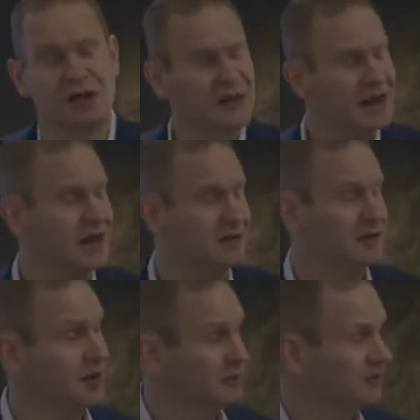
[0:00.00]
And that adds a
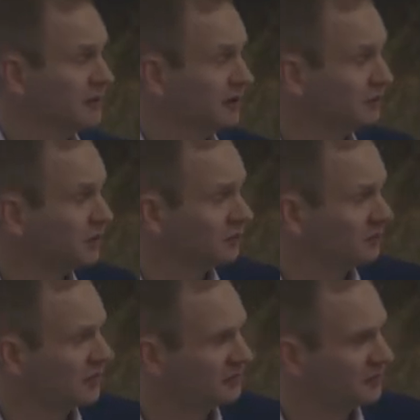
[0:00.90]
couple of million more
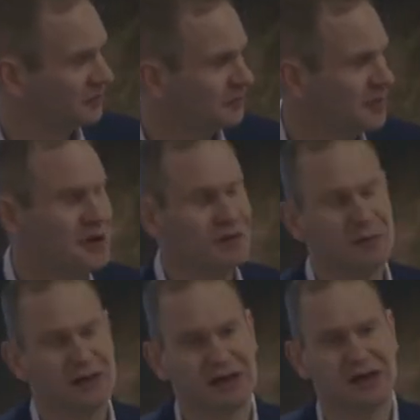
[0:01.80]
domains on the
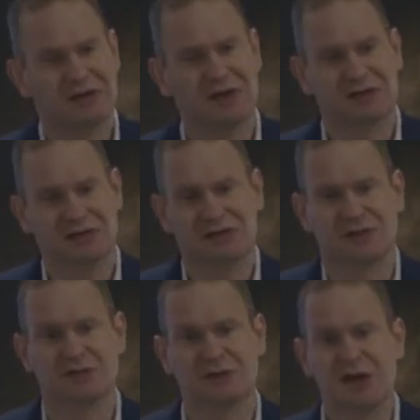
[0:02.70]
back end of our
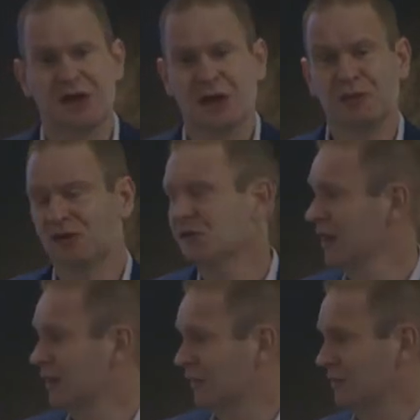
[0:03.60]
systems. And we do
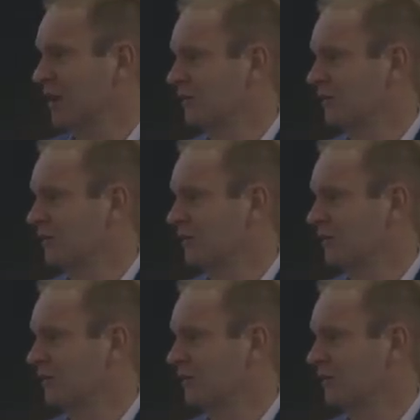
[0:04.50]
that, and